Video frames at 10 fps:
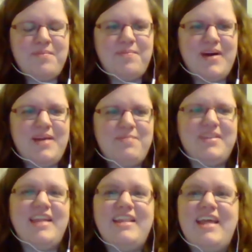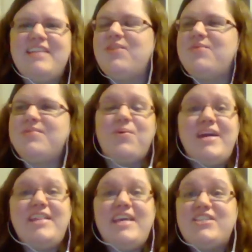But then, like, the way
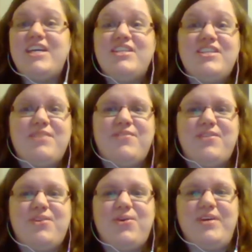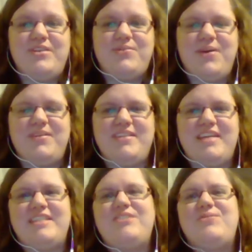they changed it up for the chorus where it was,
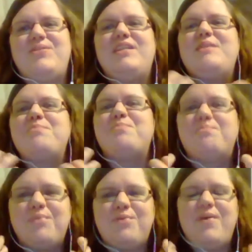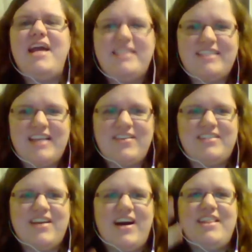like, this really bright sounding
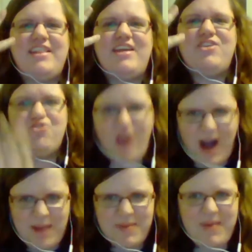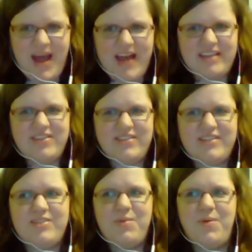sound, and then they drop it back into
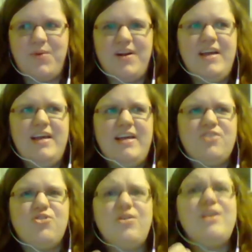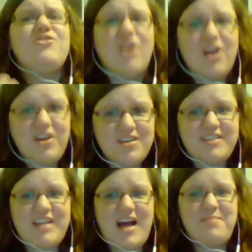this more sort of darker
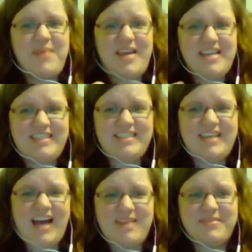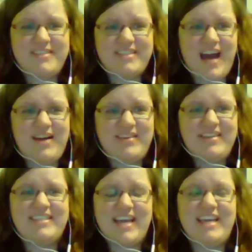sound, bassy type sound,
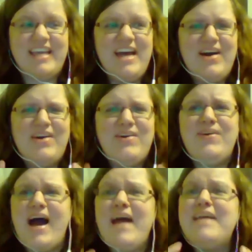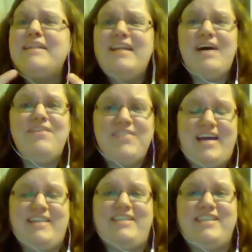it's like... Oh, I love
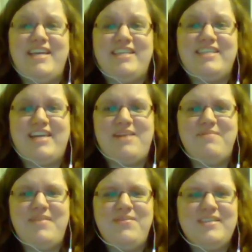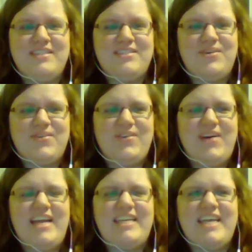that change up. It was so cool.
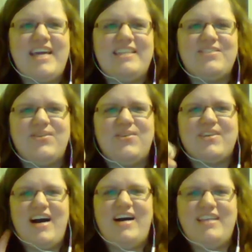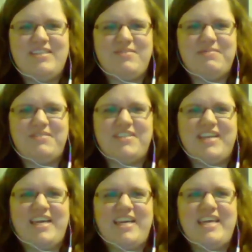And again, this whole concept of just
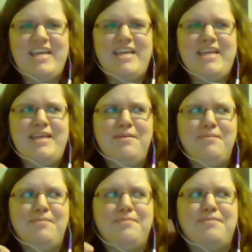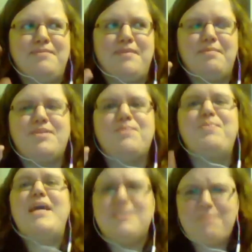like
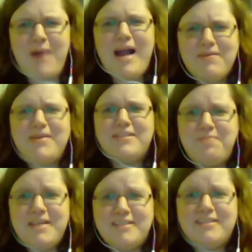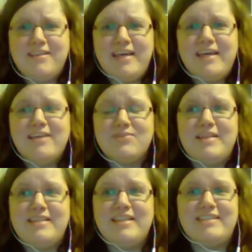space pirates, basically, is
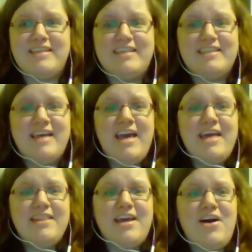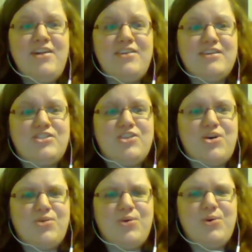what this is. They all look
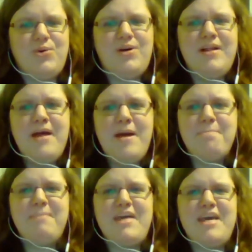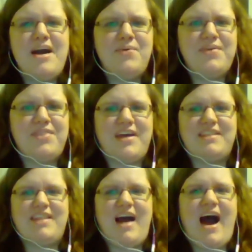so cool. Mia with
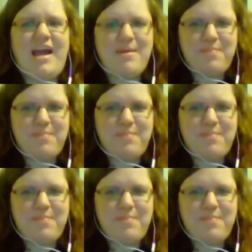like the eye